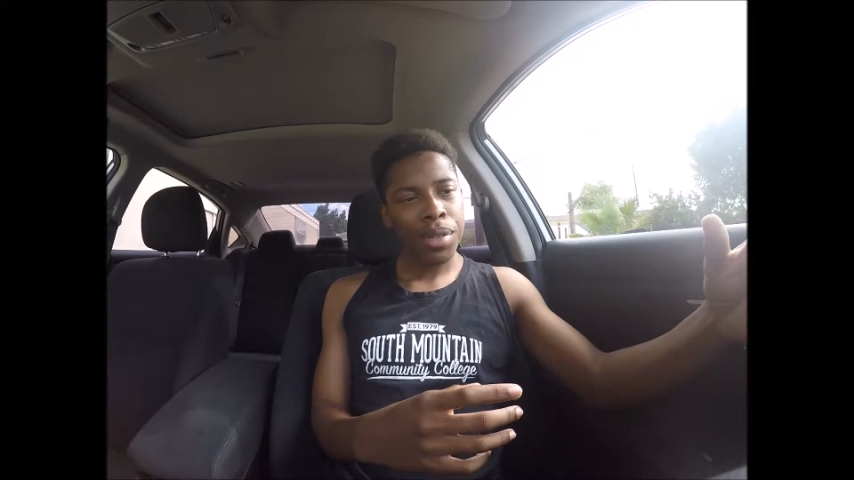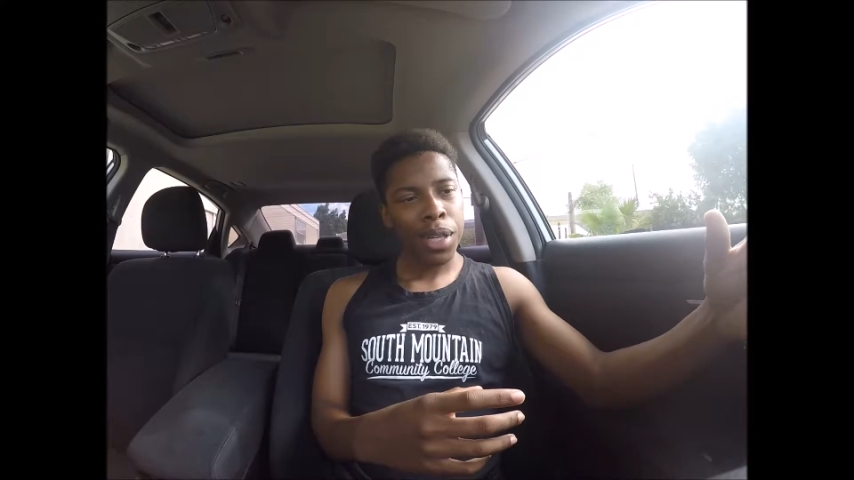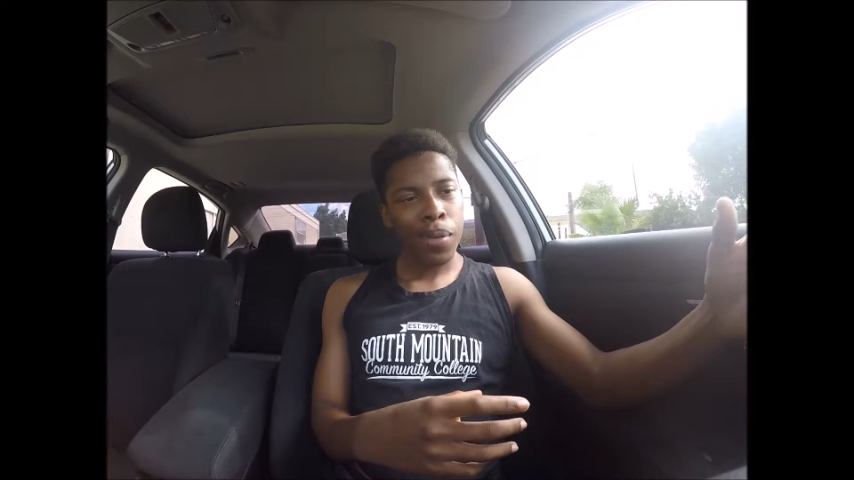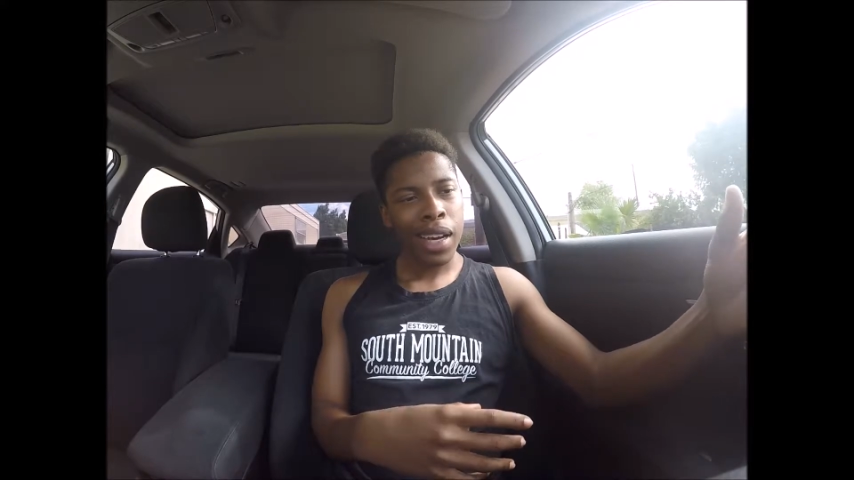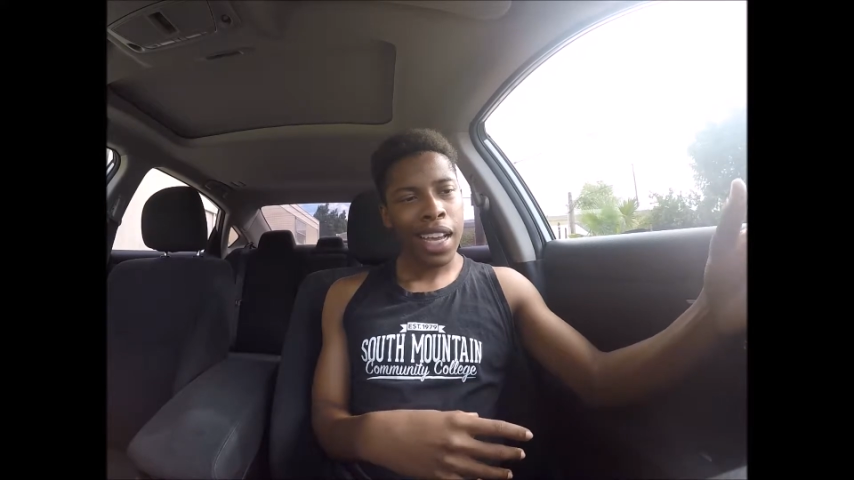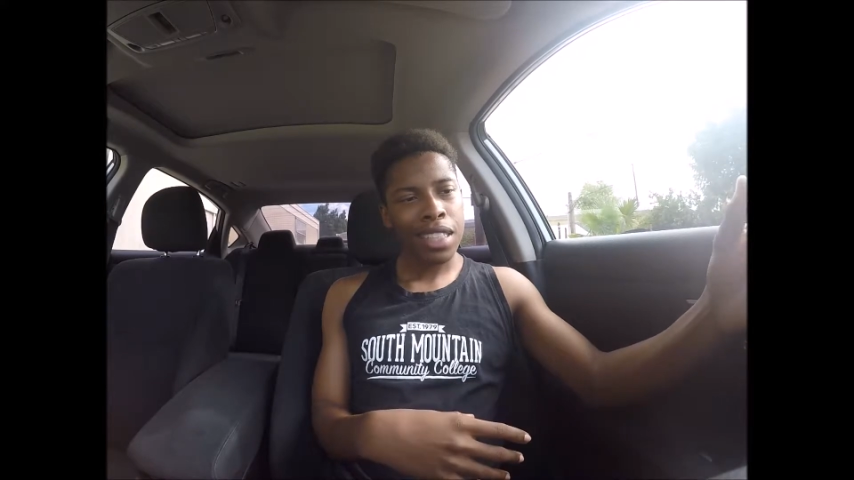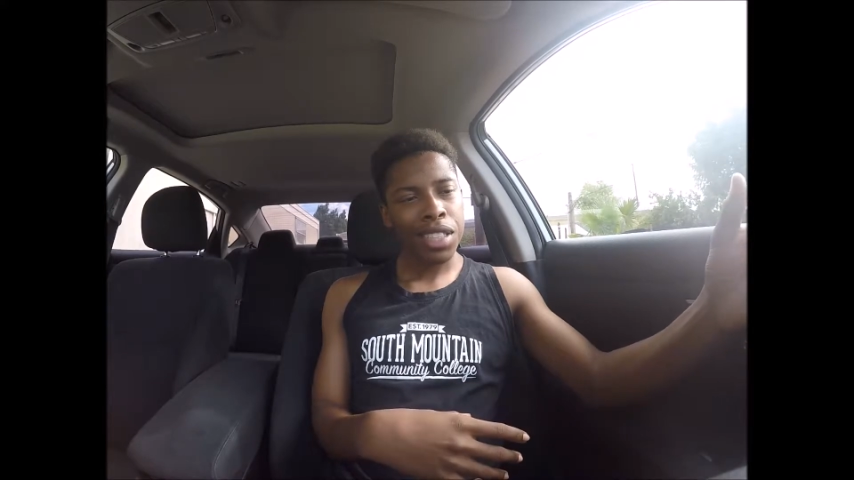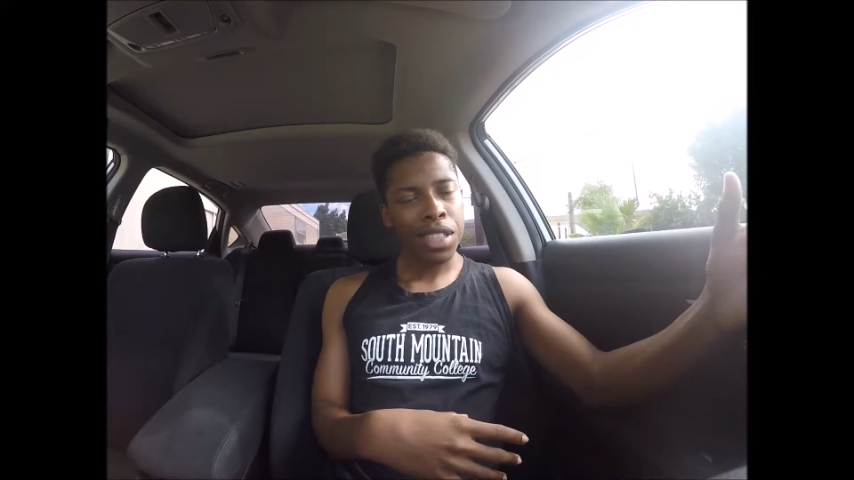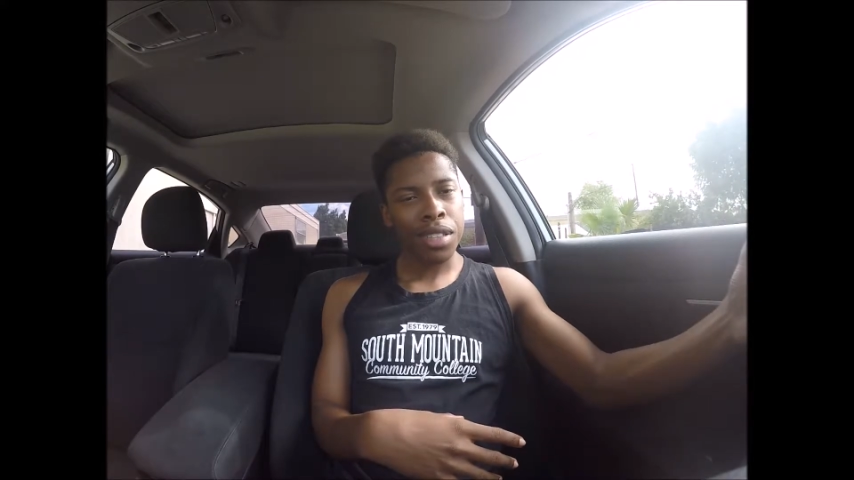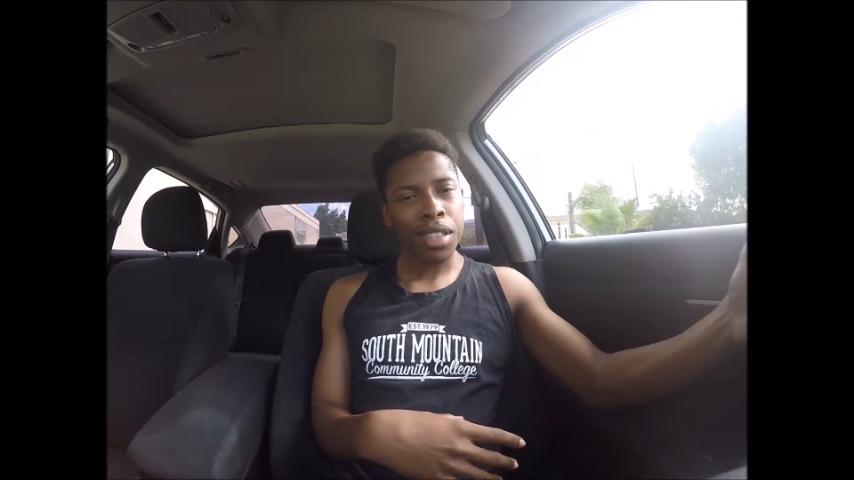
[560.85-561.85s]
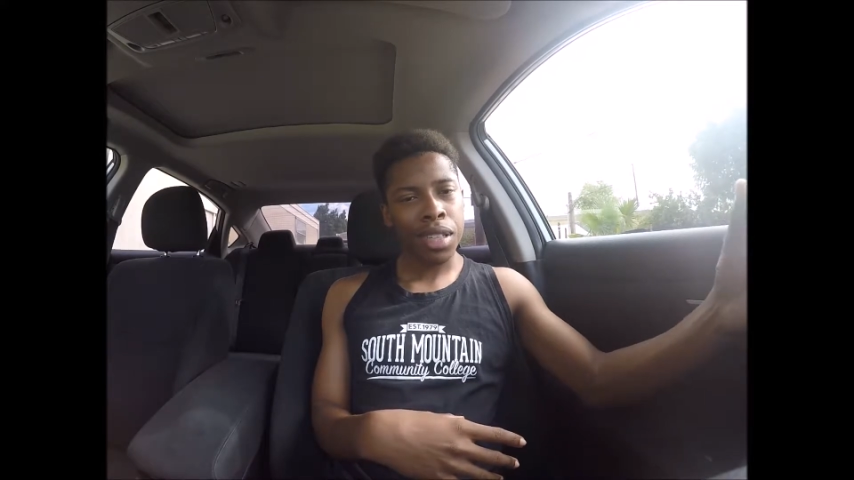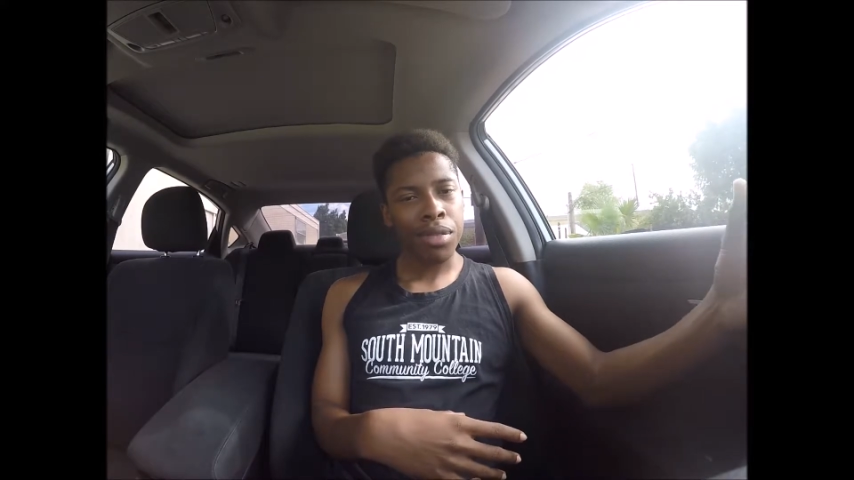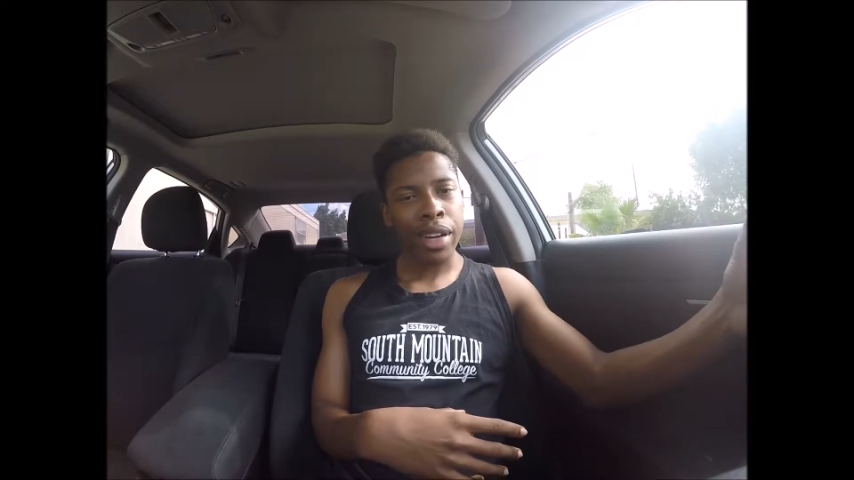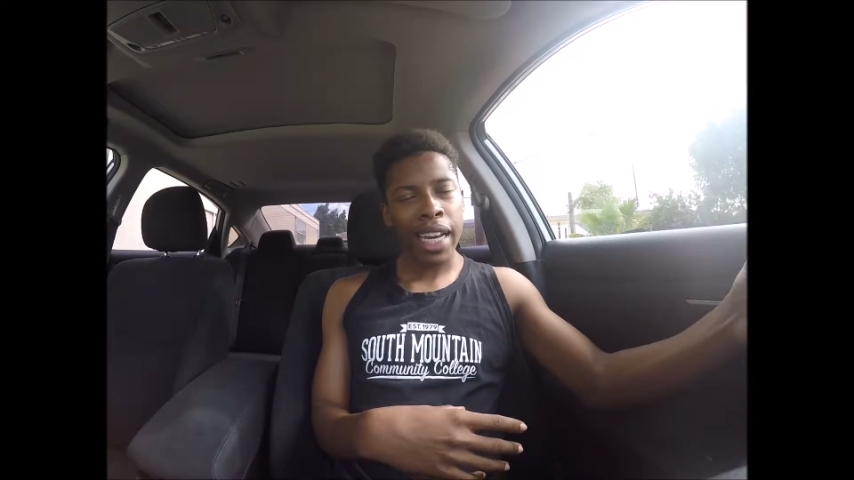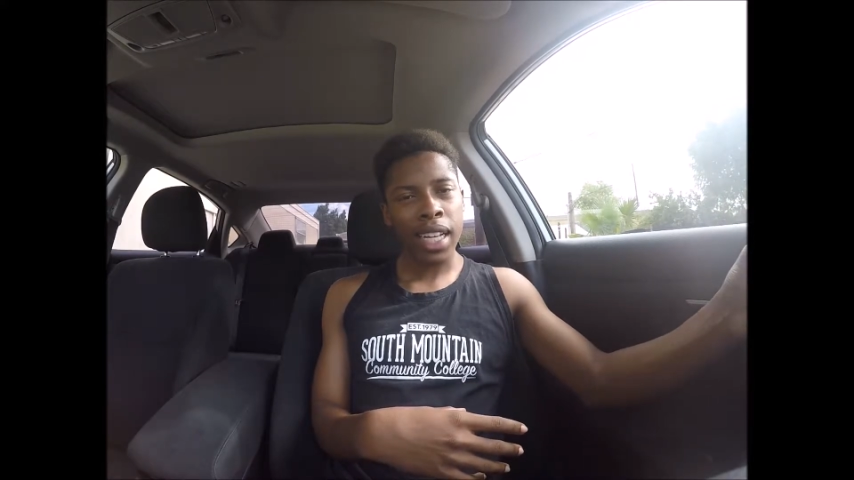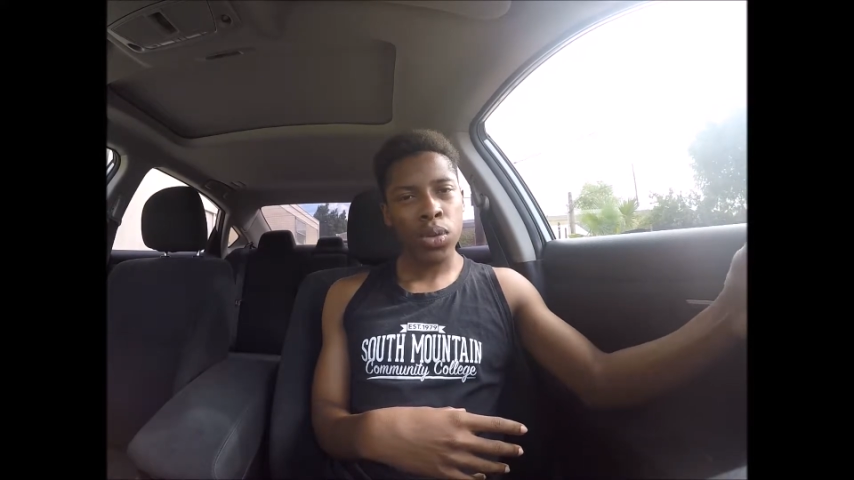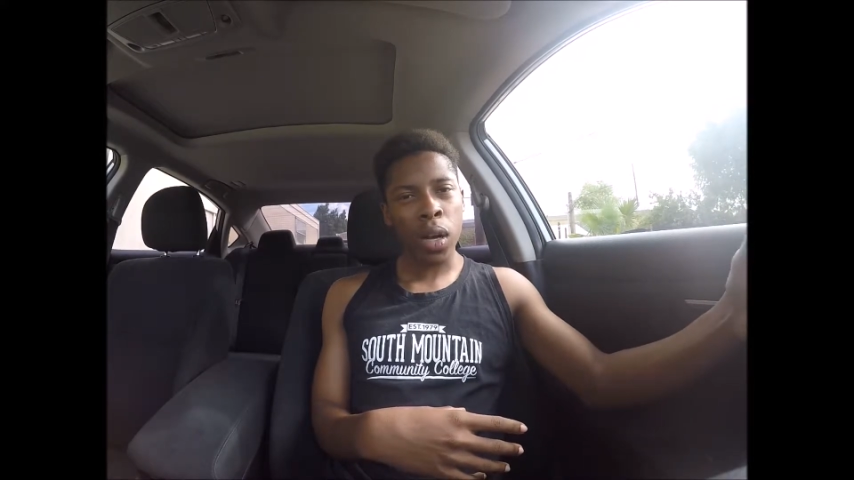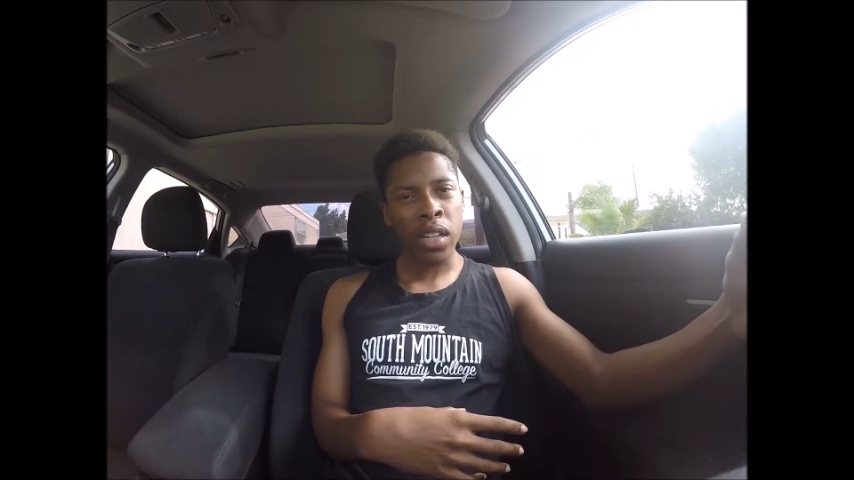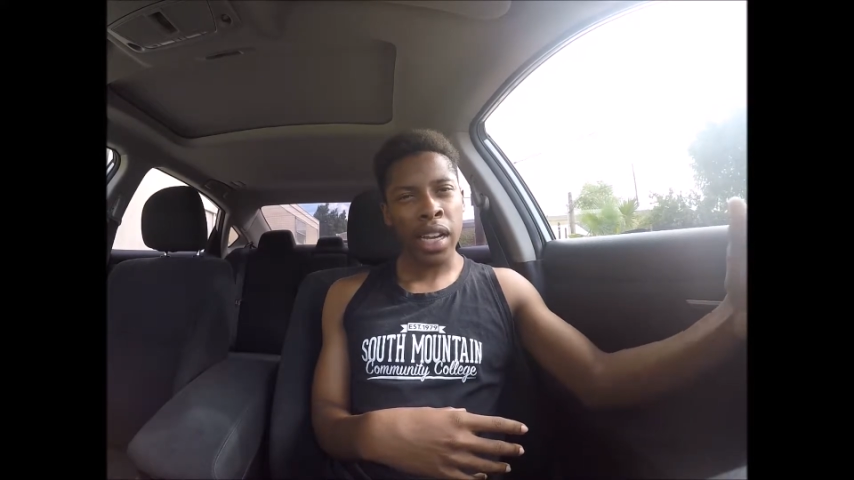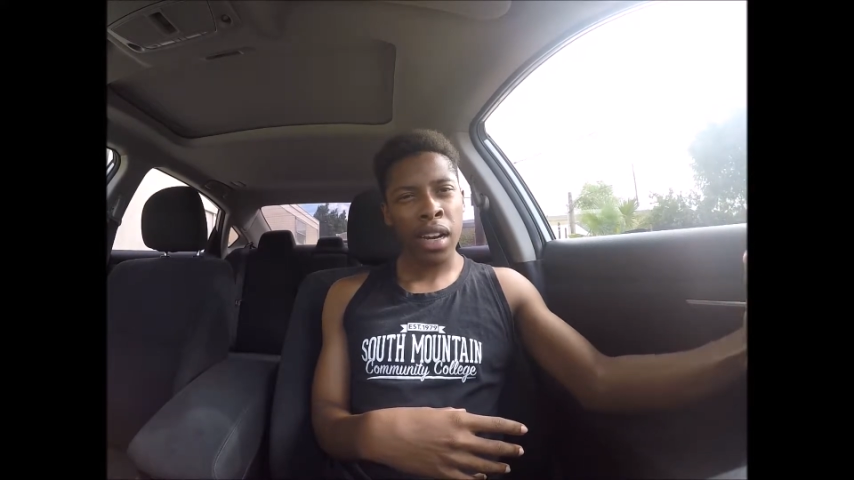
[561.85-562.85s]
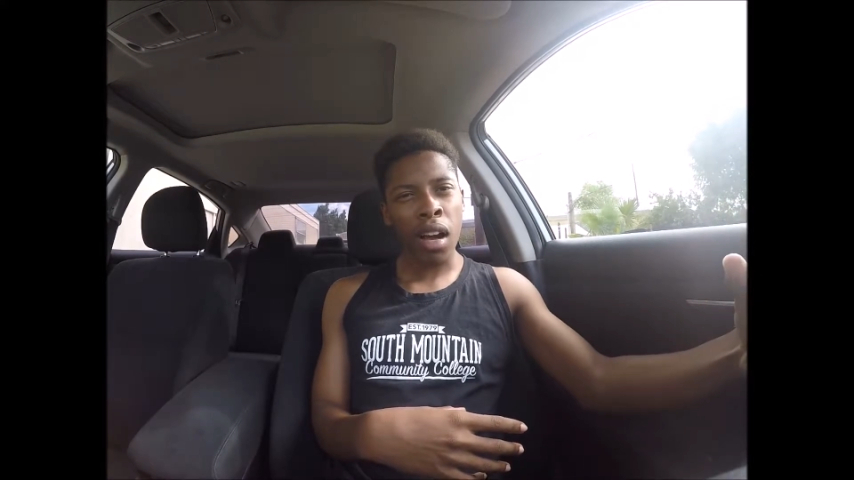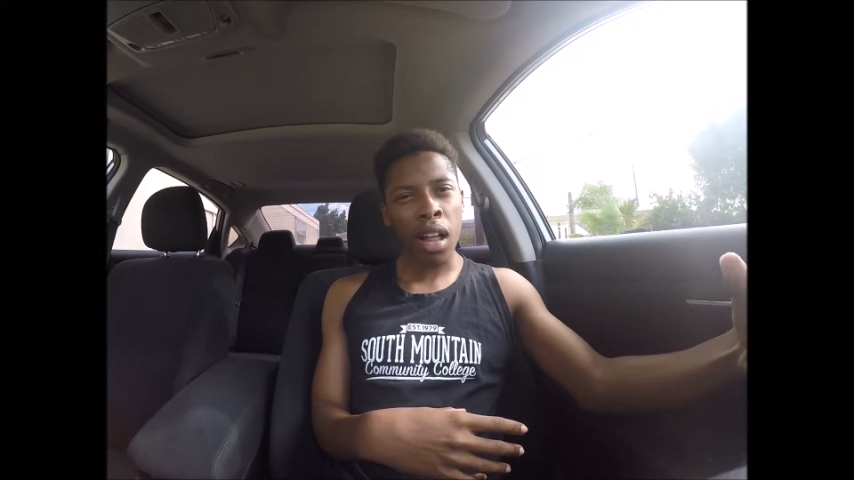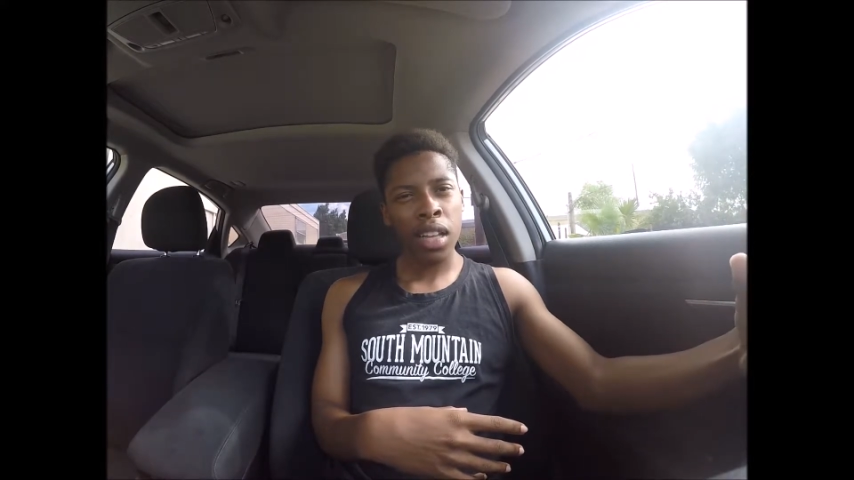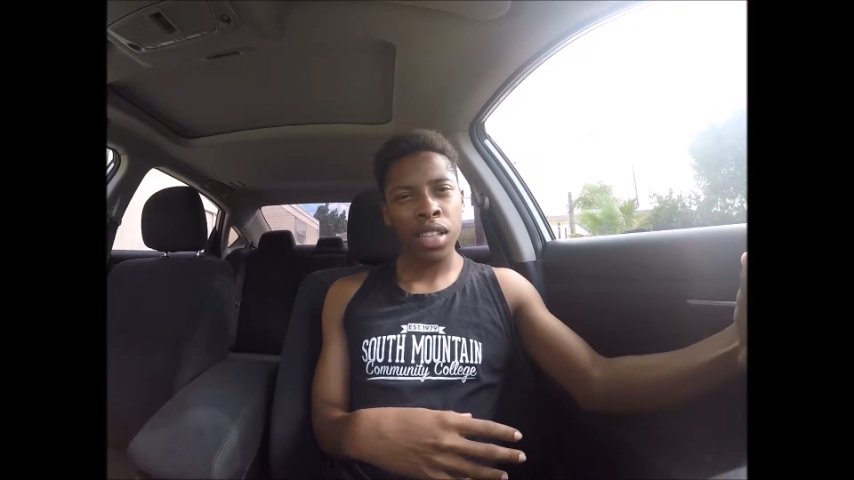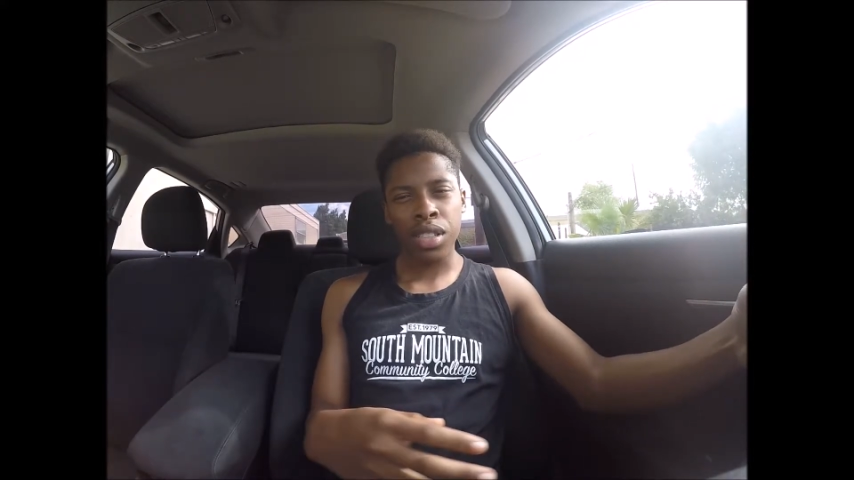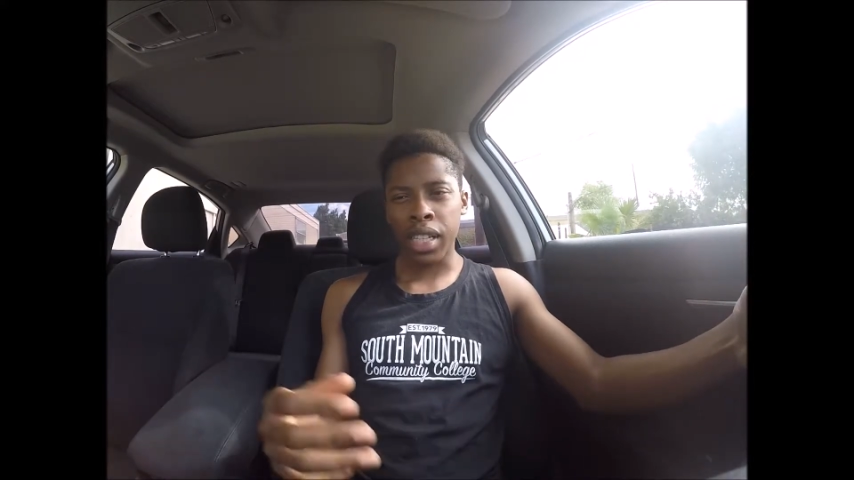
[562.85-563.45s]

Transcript: you want to get your ratings while you're in college,